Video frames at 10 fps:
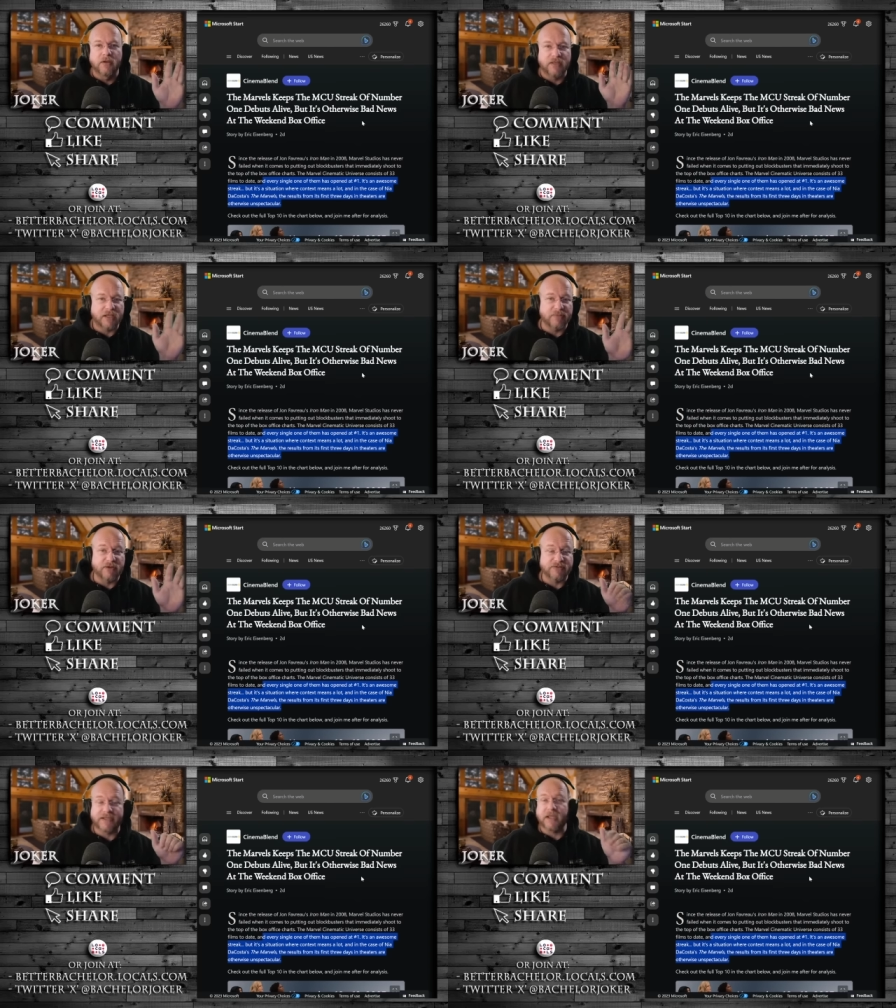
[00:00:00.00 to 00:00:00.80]
They come
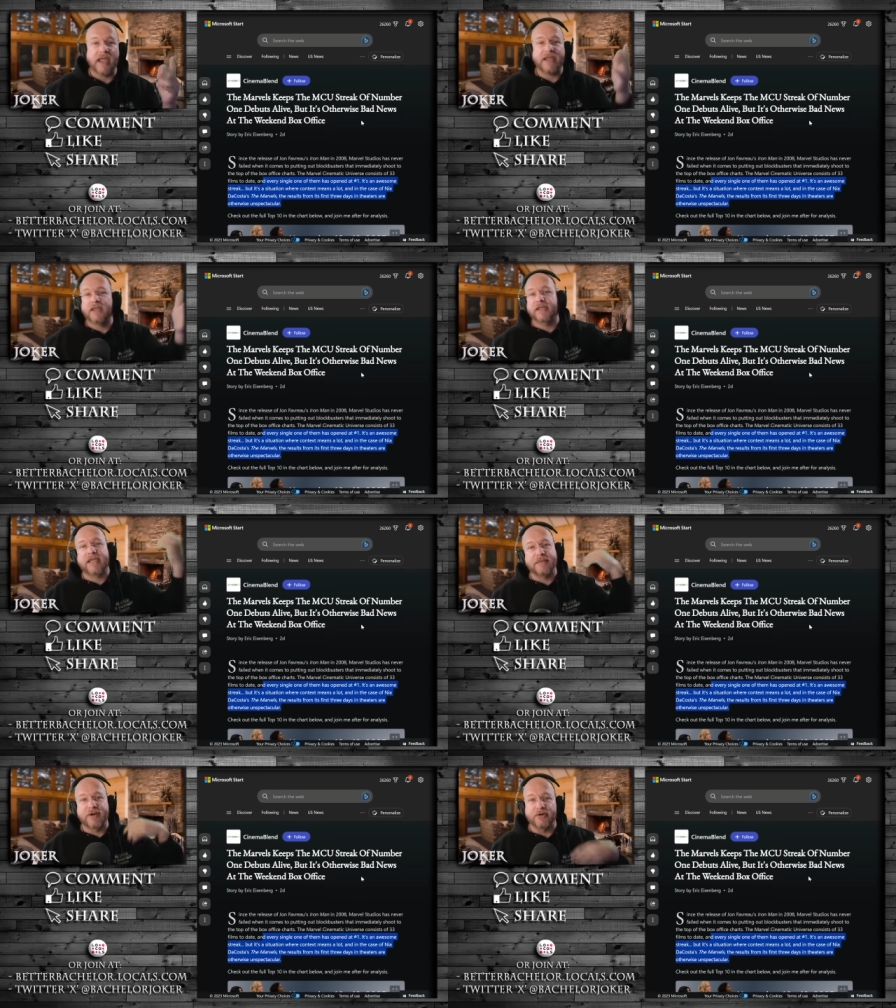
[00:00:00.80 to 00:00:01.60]
out and say, hey, it
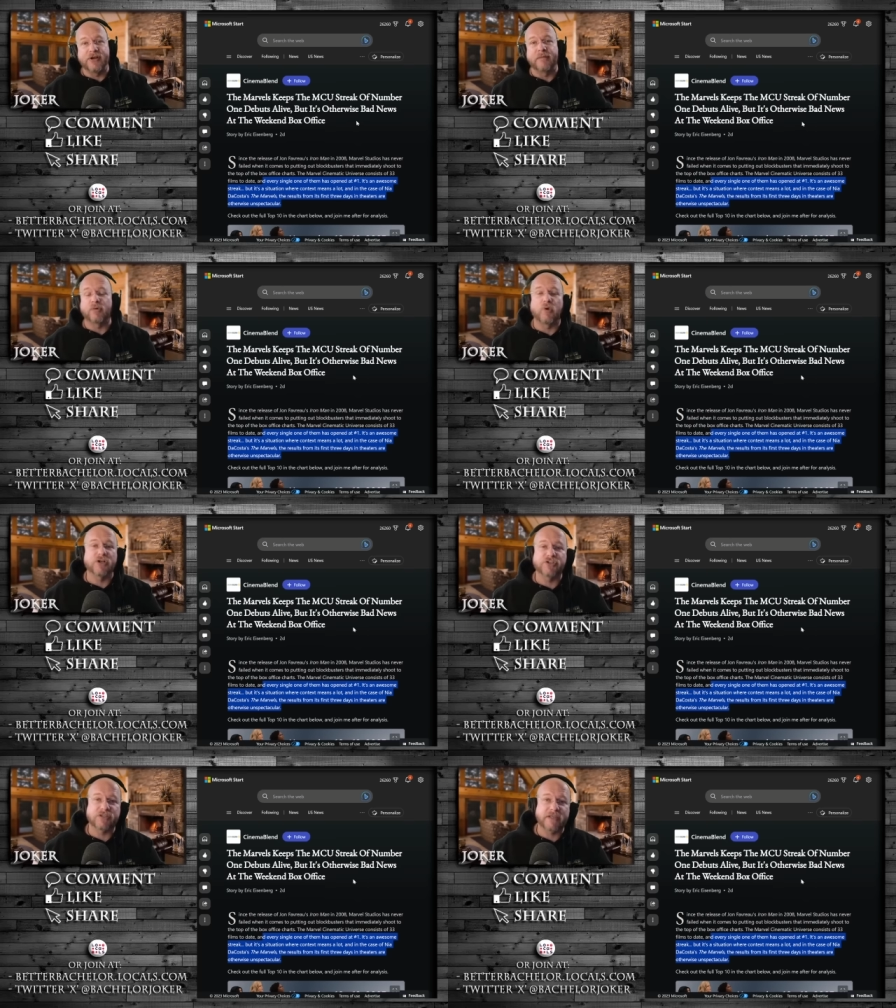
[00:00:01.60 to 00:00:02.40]
came out at number
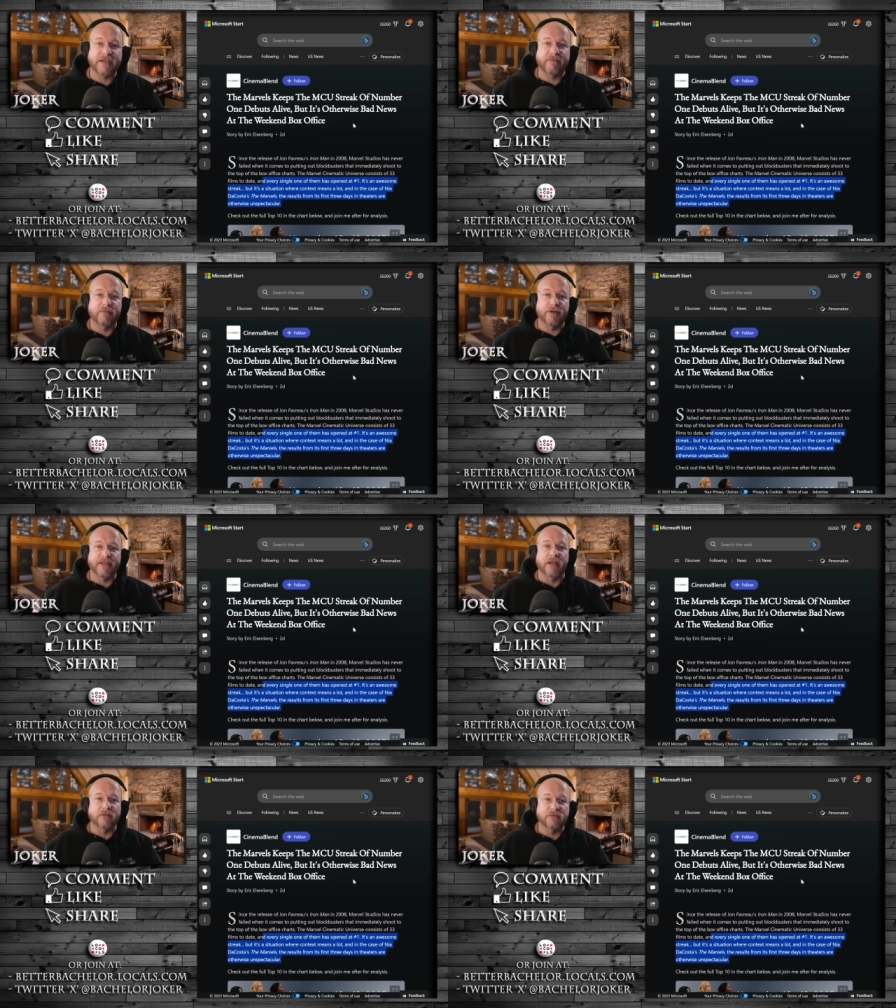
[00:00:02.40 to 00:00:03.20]
one just like
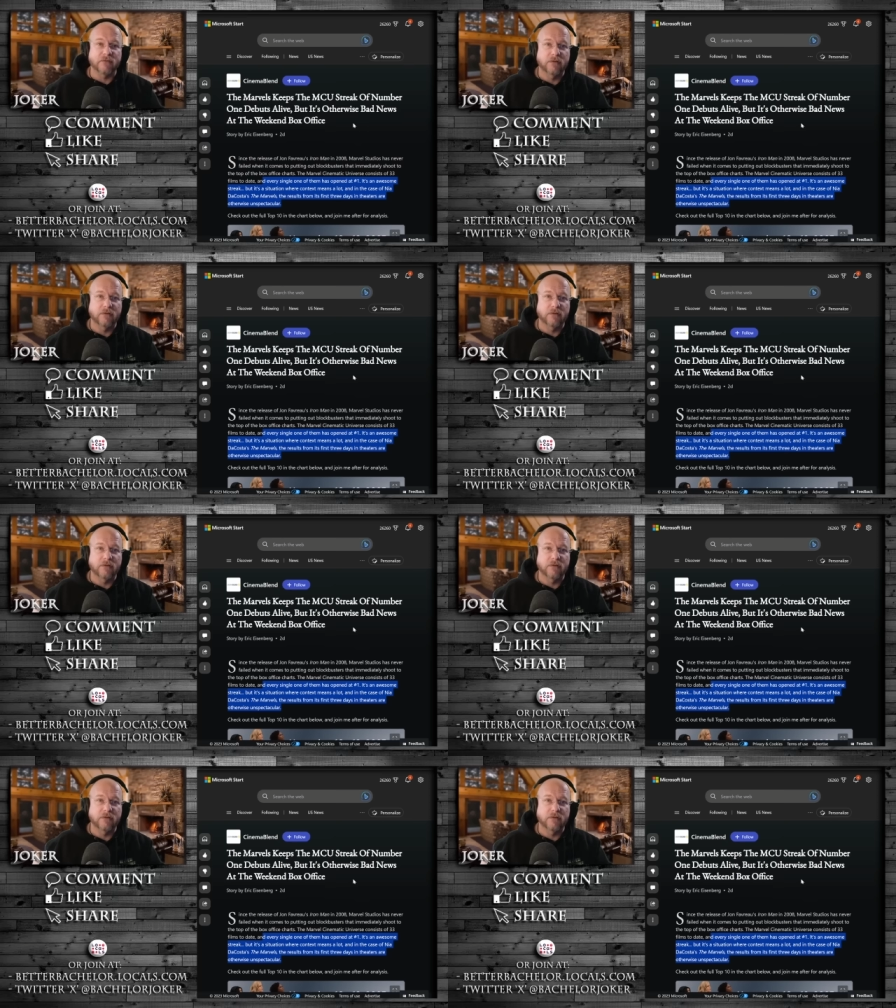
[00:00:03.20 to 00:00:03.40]
everybody else.